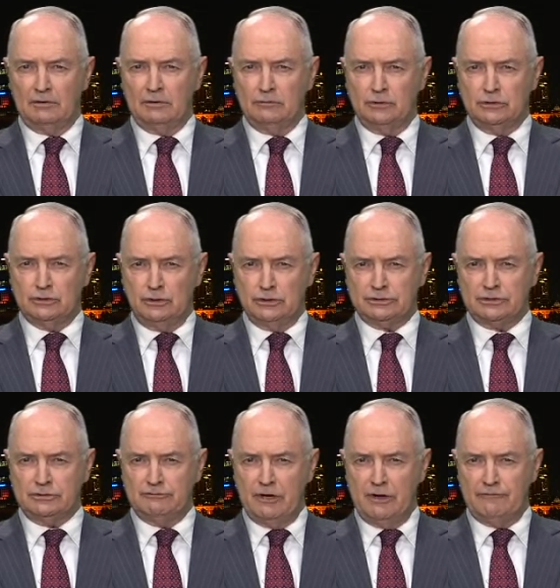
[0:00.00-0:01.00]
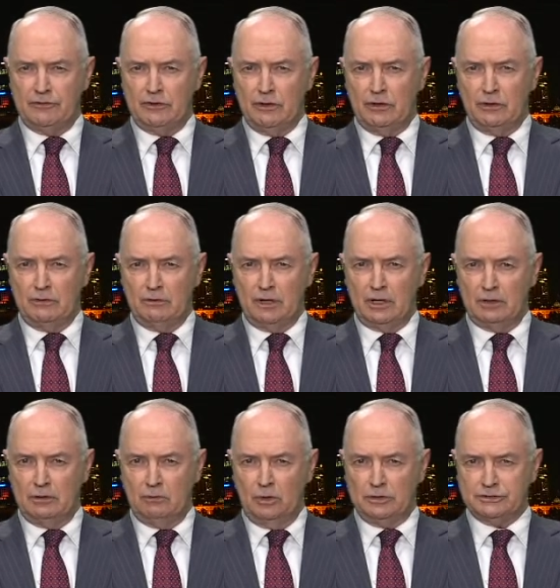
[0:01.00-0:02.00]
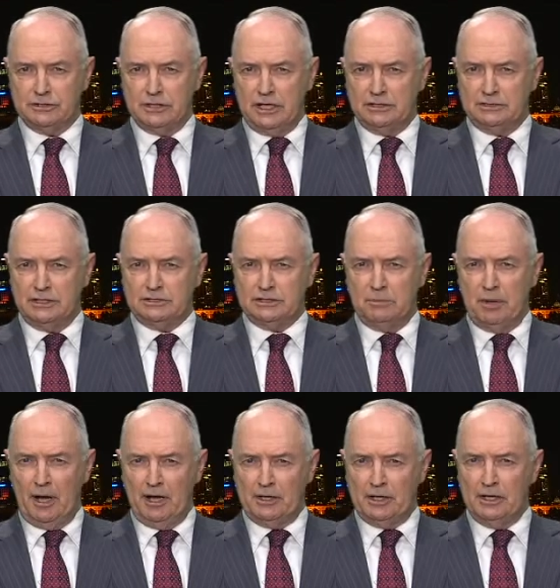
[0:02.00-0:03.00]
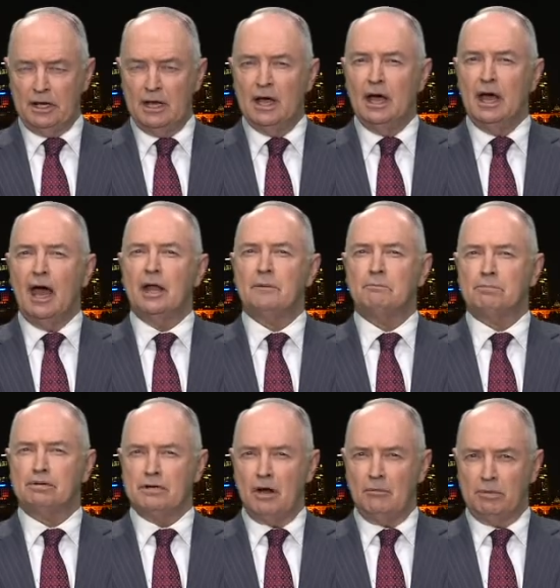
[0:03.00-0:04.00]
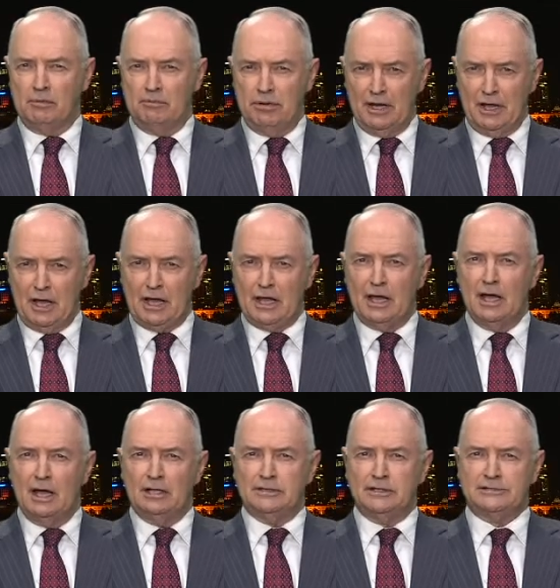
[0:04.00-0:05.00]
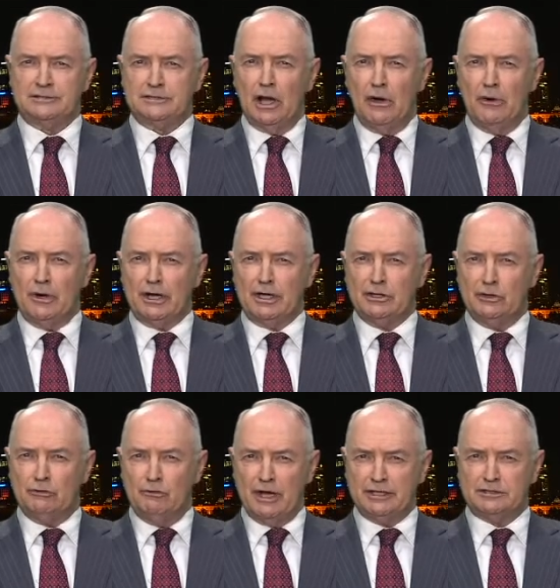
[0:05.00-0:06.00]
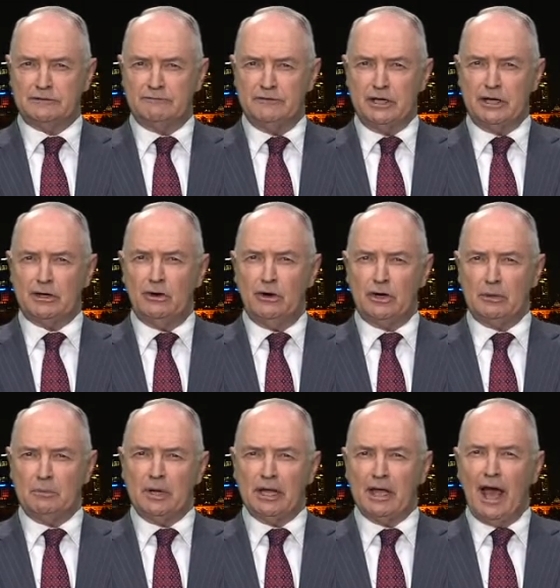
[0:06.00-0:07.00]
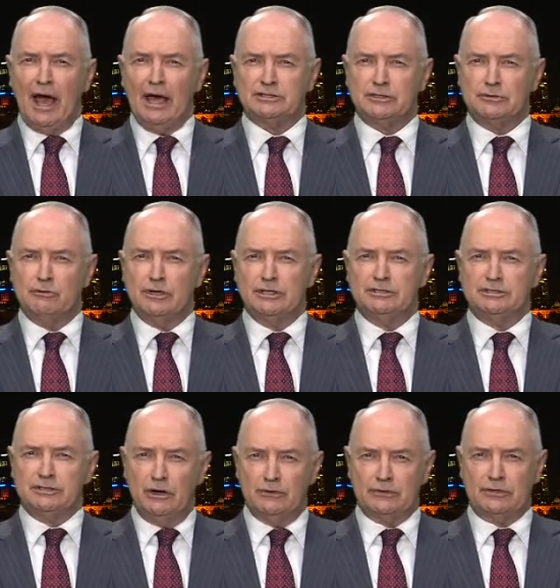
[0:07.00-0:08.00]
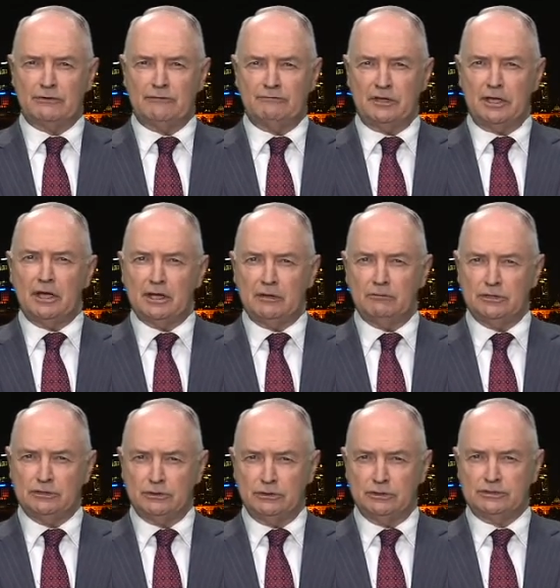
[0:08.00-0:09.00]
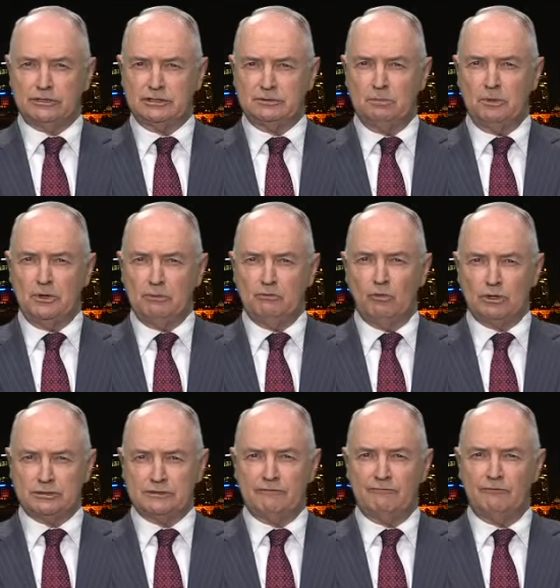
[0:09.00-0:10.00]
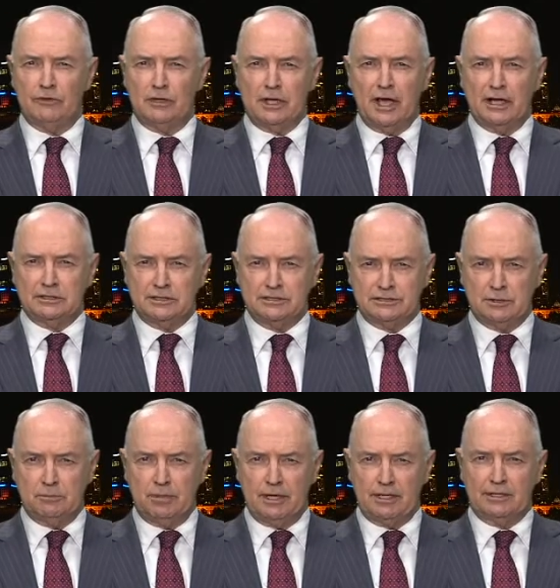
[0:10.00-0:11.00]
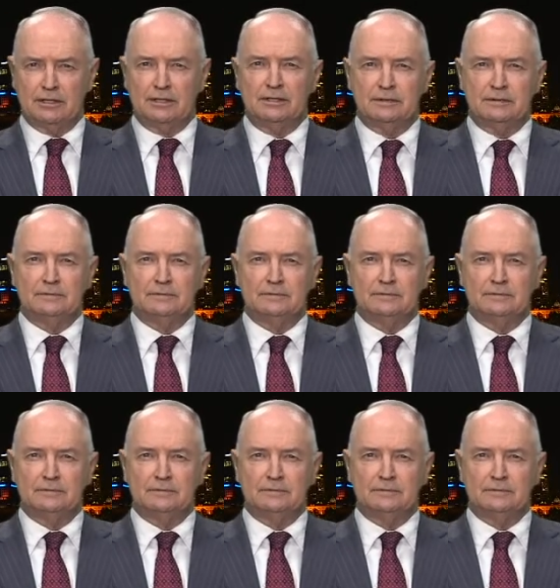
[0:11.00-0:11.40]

uh, resources revenue uh, wasn't anticipated, and probably the slowing in the rest of the economy as a result of the resources boom wasn't fully anticipated.